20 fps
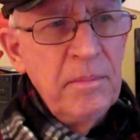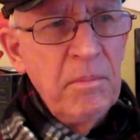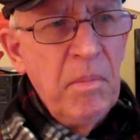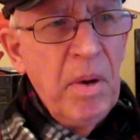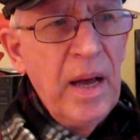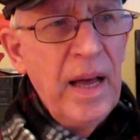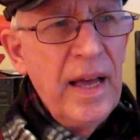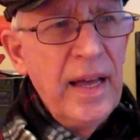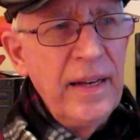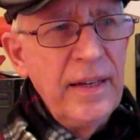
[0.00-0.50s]

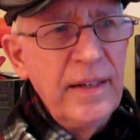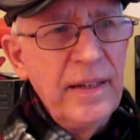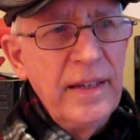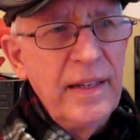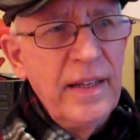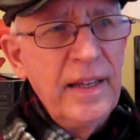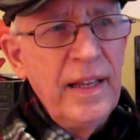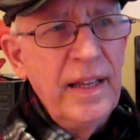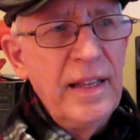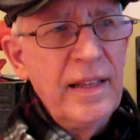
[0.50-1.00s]
But
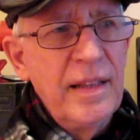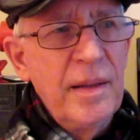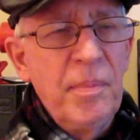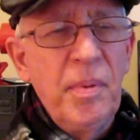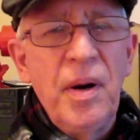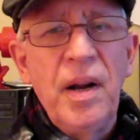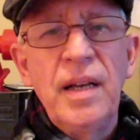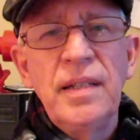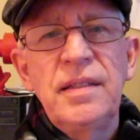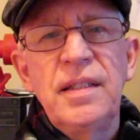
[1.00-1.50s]
in the
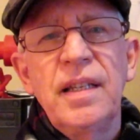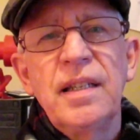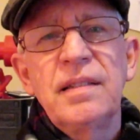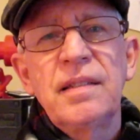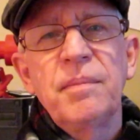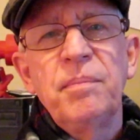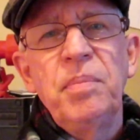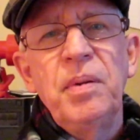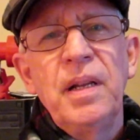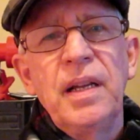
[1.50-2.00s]

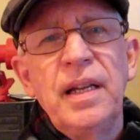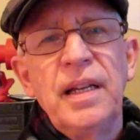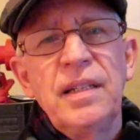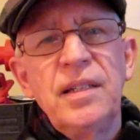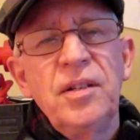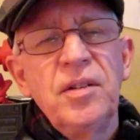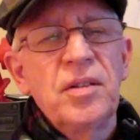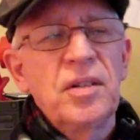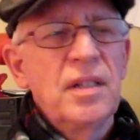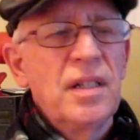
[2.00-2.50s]
process of playing
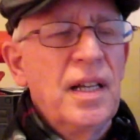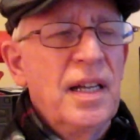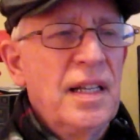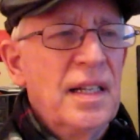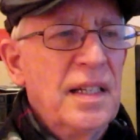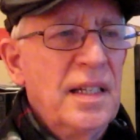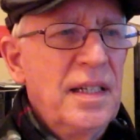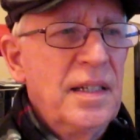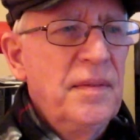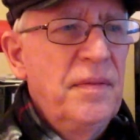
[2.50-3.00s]

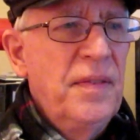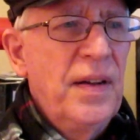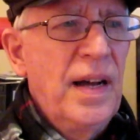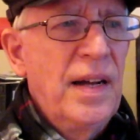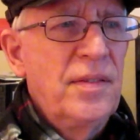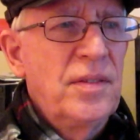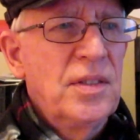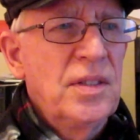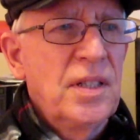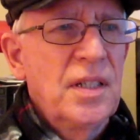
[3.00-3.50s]
ukulele
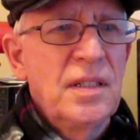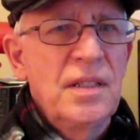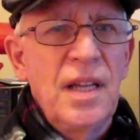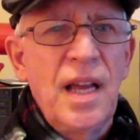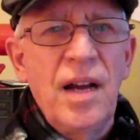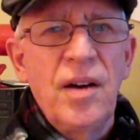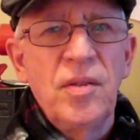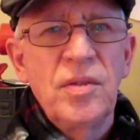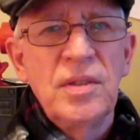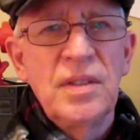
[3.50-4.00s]
five or six
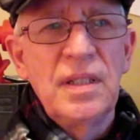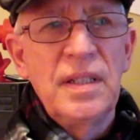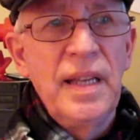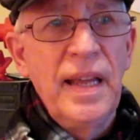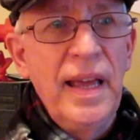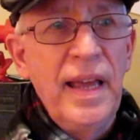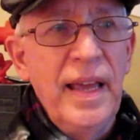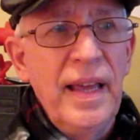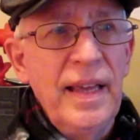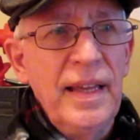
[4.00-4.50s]
hours a
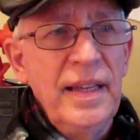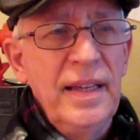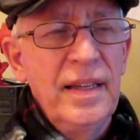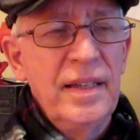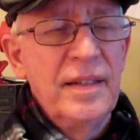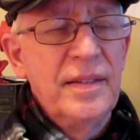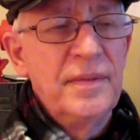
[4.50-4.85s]
day,